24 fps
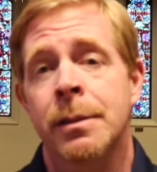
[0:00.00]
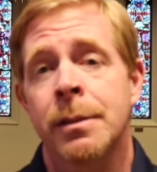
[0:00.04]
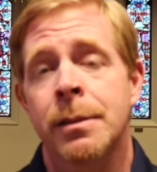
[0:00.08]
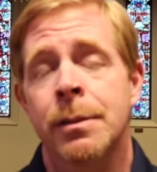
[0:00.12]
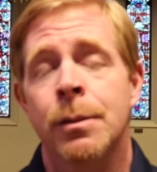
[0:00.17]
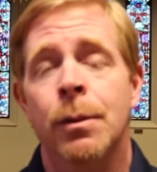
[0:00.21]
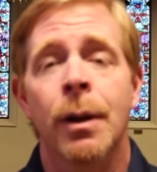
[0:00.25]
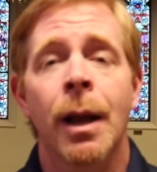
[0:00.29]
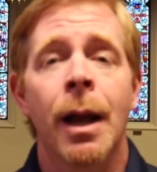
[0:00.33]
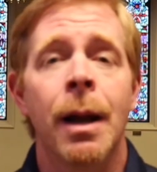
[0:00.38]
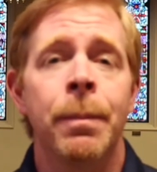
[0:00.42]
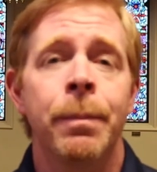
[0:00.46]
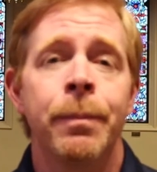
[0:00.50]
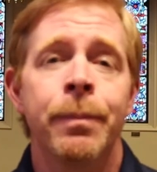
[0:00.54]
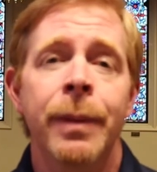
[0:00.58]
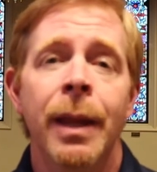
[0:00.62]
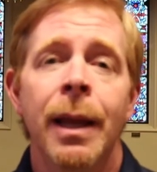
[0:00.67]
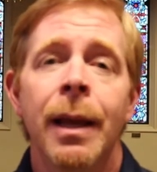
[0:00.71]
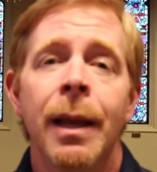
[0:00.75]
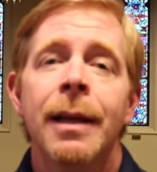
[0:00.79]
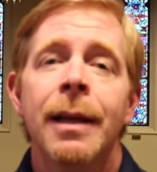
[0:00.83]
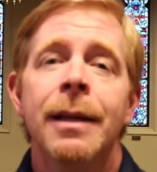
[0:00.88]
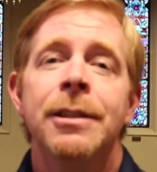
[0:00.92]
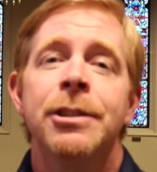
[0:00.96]
So come,
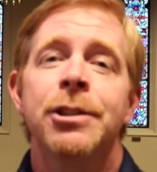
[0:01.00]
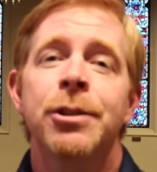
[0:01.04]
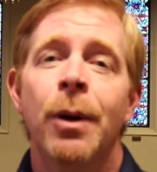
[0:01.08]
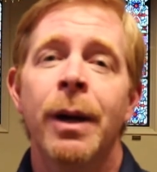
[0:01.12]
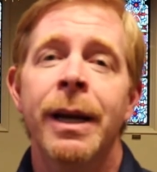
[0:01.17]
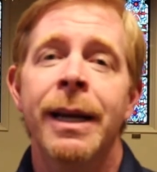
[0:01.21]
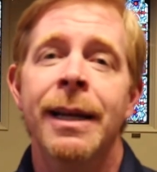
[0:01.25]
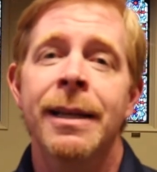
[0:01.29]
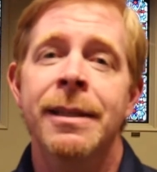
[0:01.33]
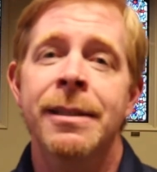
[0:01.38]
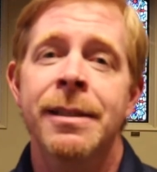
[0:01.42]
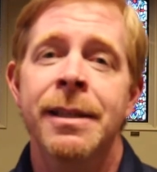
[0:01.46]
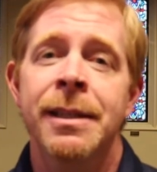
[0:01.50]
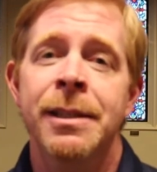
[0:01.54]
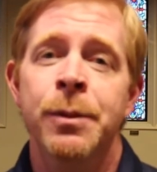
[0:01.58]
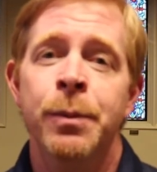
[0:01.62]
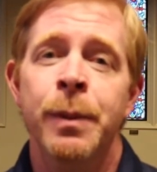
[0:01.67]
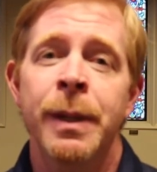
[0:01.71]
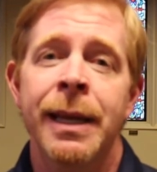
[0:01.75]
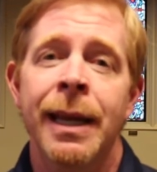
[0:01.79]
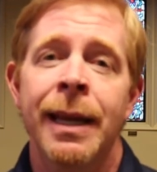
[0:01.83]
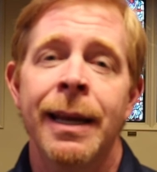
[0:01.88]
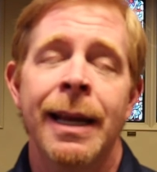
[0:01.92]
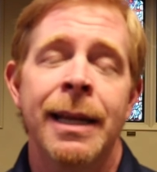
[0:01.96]
join us this
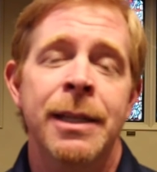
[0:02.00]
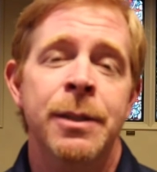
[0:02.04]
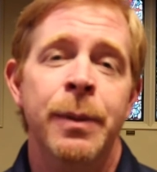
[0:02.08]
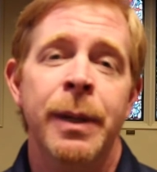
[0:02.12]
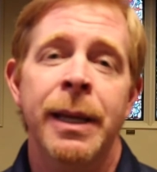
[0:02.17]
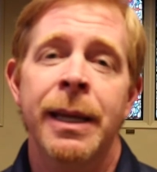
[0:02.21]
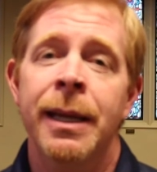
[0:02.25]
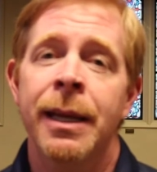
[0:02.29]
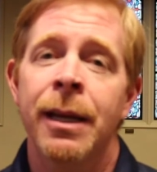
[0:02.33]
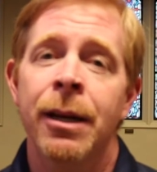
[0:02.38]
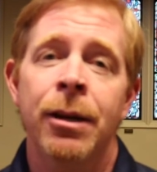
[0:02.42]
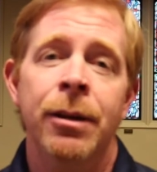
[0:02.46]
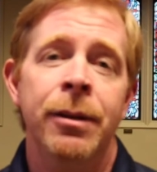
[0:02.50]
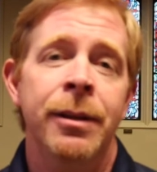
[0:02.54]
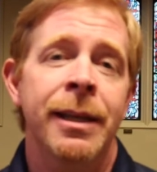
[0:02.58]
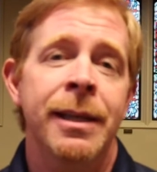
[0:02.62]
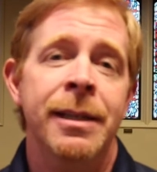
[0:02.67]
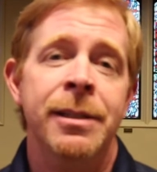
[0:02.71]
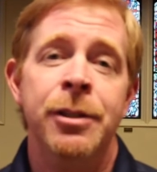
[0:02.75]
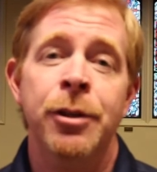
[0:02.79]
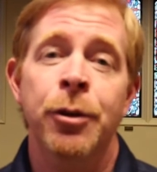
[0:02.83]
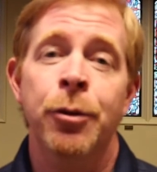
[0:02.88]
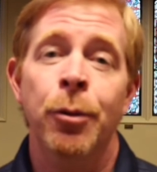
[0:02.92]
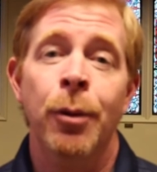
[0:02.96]
weekend as we hear
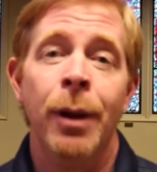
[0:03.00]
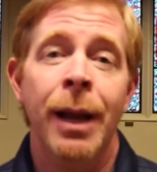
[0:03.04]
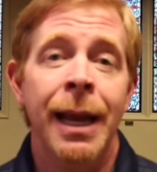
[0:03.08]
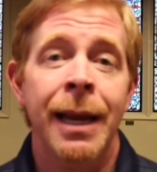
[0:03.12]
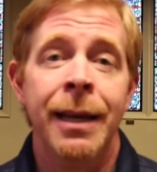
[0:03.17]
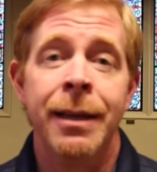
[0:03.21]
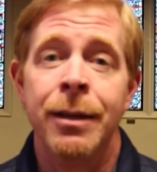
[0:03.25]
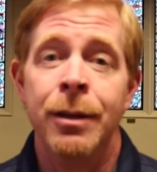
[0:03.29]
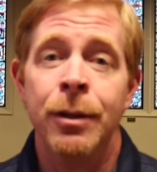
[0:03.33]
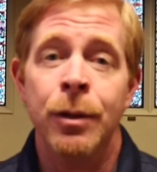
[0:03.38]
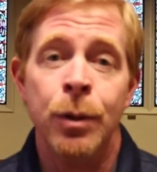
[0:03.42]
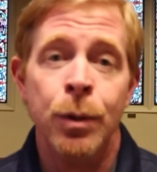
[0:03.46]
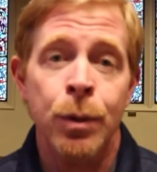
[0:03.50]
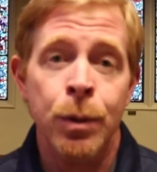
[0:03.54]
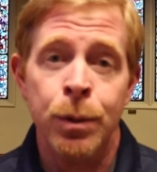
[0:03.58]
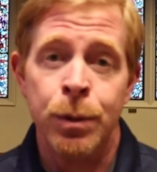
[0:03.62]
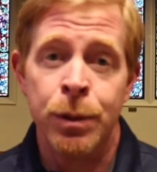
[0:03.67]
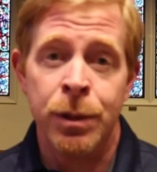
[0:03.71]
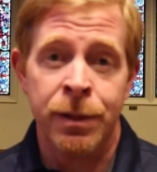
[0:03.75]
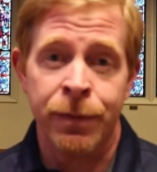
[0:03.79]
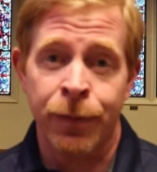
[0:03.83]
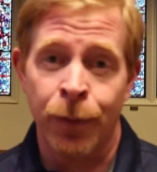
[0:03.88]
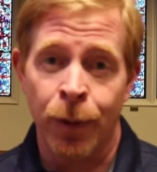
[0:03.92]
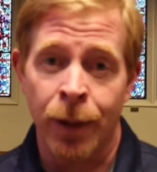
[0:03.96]
this great
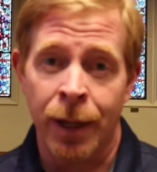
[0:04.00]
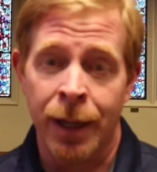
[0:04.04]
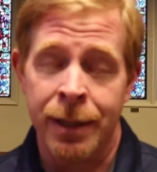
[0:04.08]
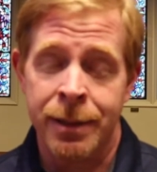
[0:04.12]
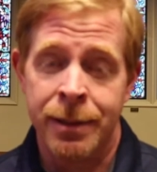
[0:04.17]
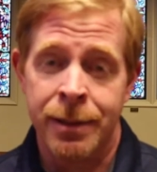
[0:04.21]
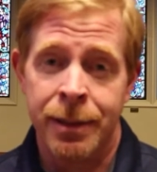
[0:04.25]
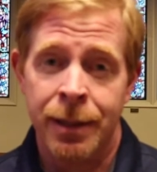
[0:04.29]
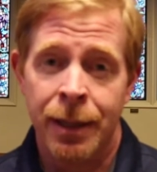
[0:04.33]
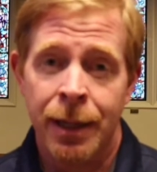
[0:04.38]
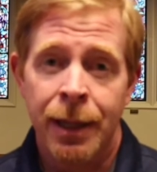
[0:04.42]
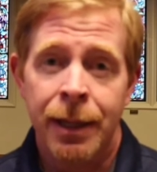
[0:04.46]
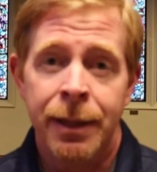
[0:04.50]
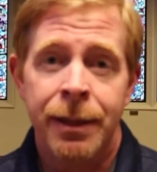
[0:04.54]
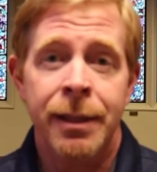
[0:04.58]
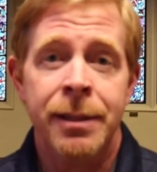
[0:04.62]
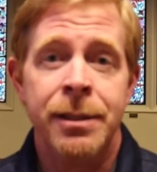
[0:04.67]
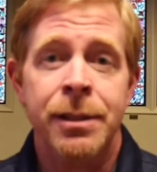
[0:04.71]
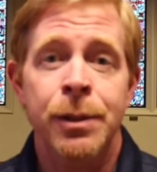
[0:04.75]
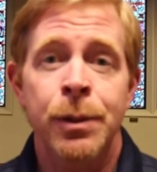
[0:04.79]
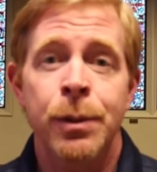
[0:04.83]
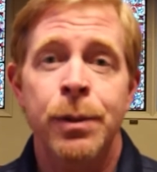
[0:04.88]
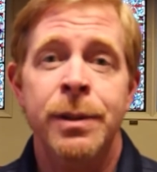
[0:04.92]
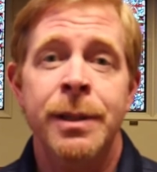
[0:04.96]
news for us,
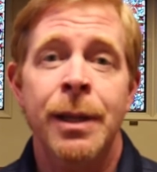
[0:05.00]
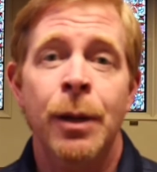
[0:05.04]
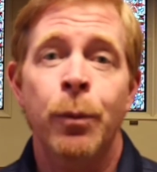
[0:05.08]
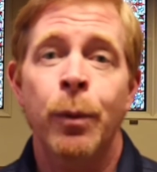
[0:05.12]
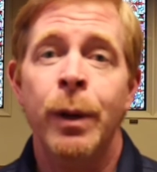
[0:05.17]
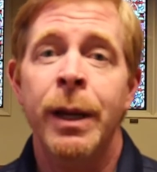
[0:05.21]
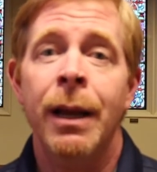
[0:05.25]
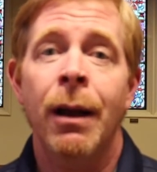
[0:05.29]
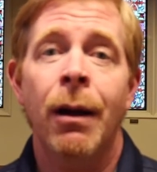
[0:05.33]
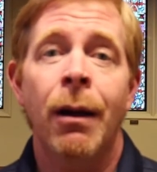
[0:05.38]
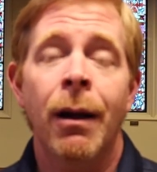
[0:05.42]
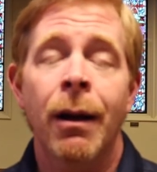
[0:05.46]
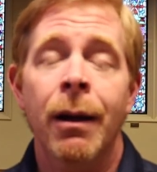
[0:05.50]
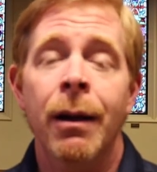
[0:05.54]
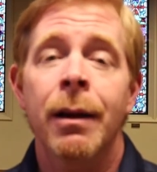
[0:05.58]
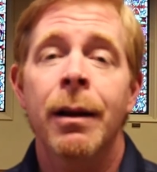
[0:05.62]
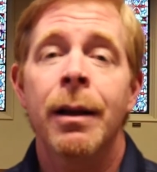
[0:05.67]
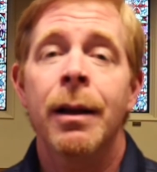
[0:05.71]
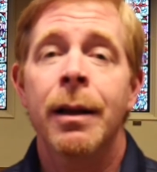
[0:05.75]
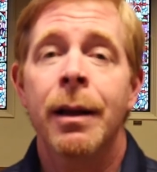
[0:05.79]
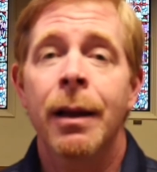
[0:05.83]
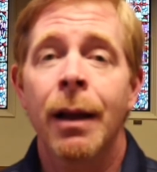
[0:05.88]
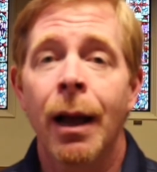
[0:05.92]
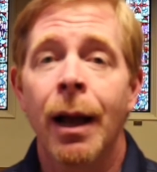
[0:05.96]
this news that we are
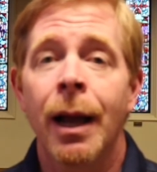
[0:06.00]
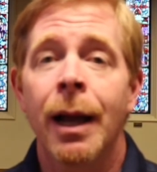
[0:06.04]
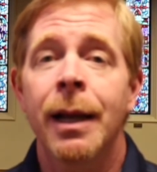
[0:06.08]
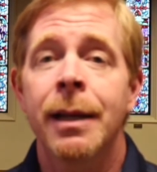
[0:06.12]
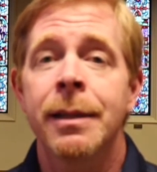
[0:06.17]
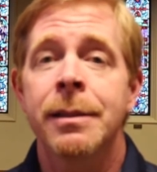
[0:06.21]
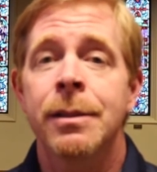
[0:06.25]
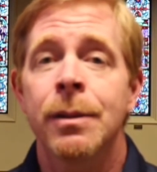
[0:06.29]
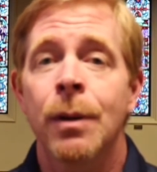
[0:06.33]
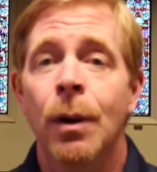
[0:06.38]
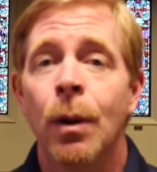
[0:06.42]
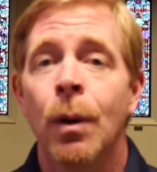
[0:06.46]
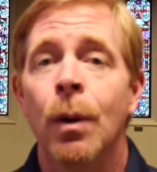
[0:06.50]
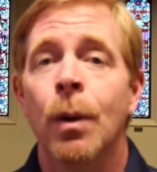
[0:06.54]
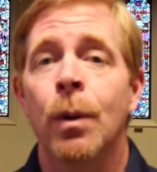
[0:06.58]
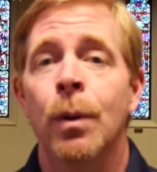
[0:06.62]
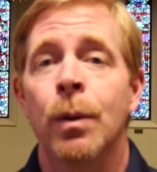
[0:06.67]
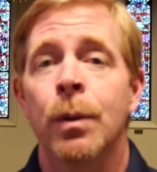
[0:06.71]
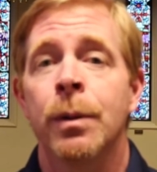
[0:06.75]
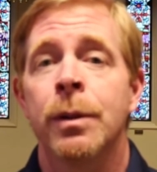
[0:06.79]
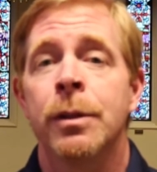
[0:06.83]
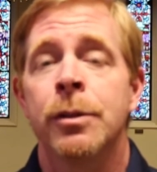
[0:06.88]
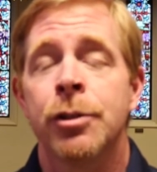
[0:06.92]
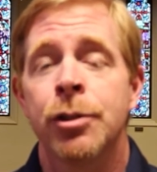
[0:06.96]
God's
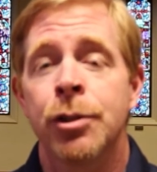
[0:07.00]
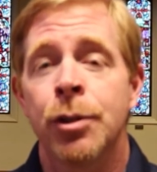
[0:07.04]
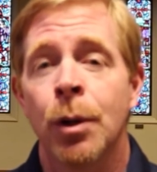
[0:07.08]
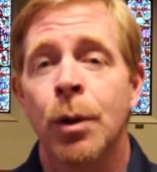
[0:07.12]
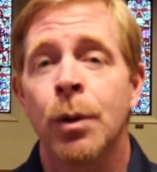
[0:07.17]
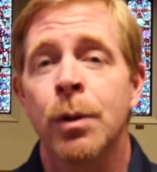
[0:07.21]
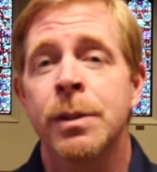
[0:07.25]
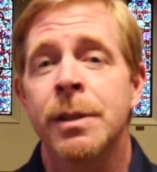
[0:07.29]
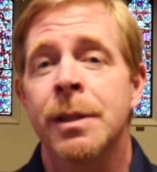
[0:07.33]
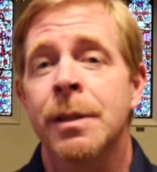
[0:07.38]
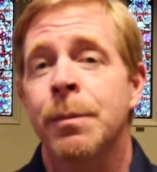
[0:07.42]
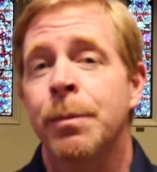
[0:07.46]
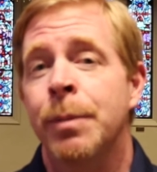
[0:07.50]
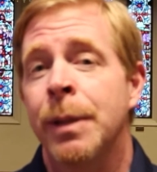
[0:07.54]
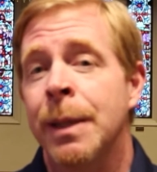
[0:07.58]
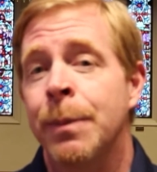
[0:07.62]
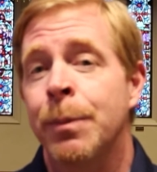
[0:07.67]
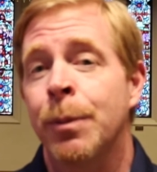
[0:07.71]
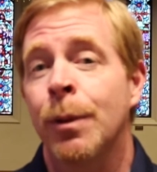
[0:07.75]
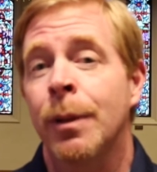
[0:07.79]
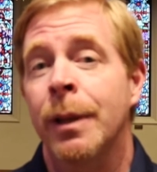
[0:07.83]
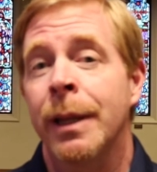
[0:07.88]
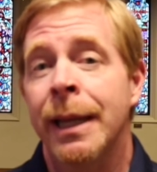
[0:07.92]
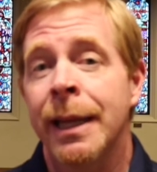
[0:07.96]
own chosen
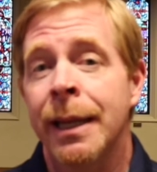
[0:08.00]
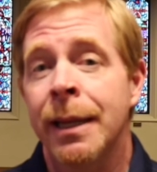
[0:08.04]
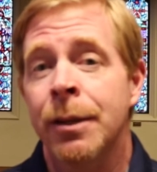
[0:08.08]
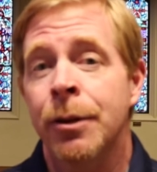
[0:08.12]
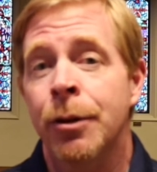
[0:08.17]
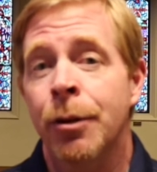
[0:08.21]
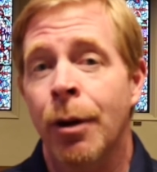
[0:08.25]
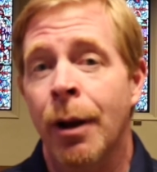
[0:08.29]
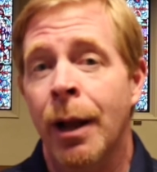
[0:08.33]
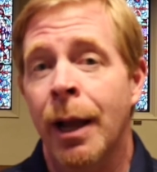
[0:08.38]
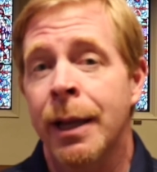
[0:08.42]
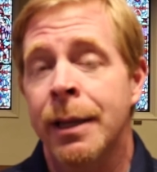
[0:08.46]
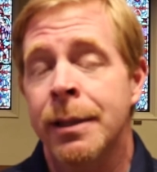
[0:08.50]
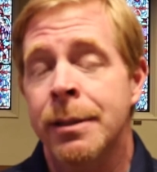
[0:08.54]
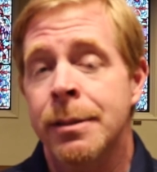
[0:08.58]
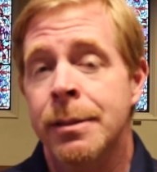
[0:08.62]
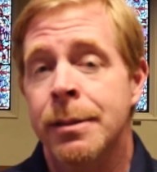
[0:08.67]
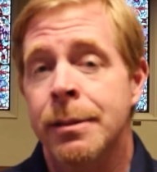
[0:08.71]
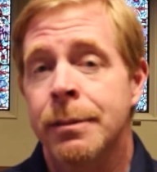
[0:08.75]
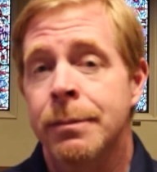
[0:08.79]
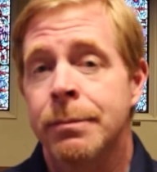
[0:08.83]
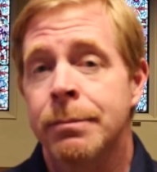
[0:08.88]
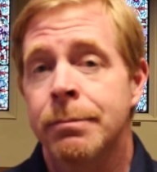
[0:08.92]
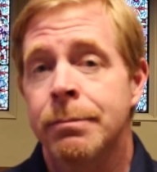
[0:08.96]
people in
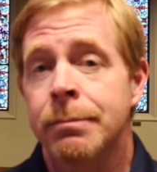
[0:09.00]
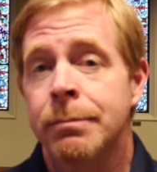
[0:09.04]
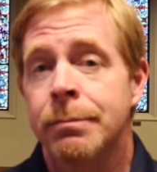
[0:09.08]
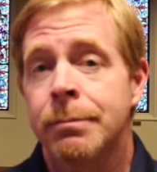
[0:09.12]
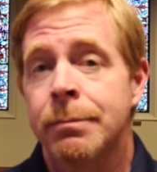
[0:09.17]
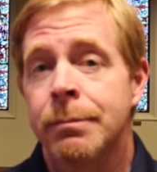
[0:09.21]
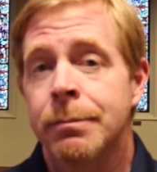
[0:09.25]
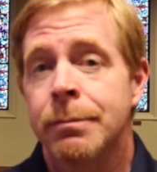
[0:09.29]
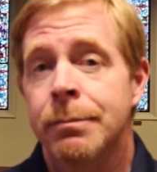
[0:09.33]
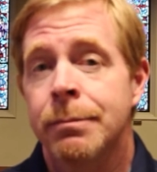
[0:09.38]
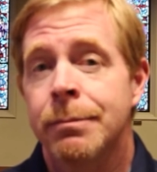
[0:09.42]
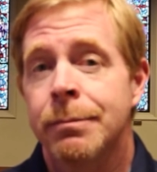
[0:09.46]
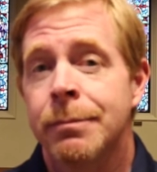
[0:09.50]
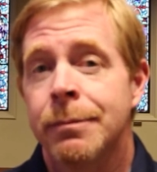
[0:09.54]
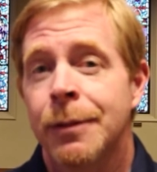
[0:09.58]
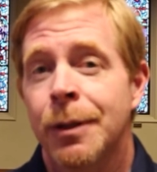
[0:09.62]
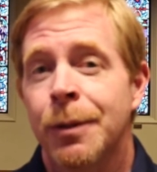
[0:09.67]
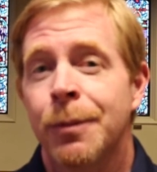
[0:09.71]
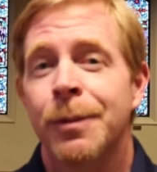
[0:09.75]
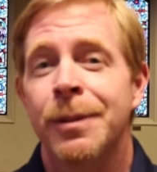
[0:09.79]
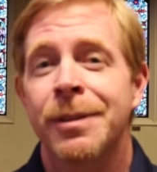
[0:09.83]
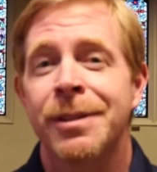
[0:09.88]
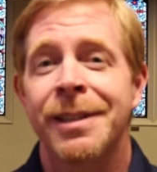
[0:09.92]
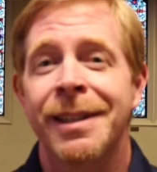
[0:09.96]
Christ.
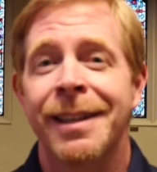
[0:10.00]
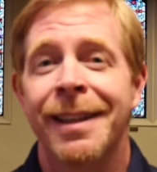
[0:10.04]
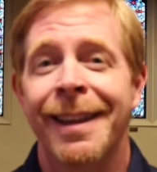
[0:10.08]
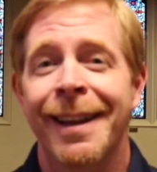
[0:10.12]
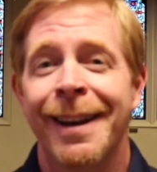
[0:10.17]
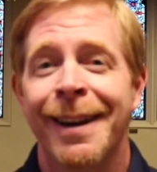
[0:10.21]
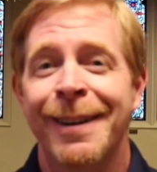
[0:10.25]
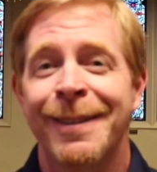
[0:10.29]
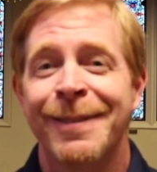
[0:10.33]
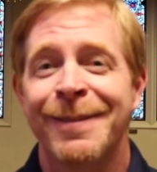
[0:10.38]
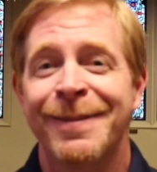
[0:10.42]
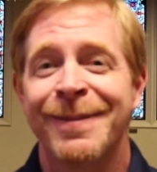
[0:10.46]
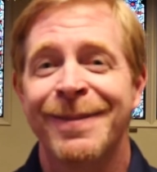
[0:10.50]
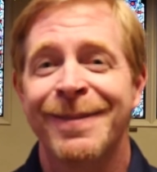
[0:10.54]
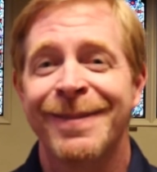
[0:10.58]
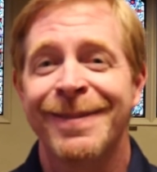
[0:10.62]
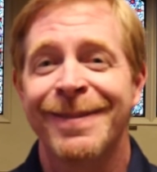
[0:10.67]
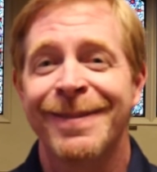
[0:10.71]
We'll see you there.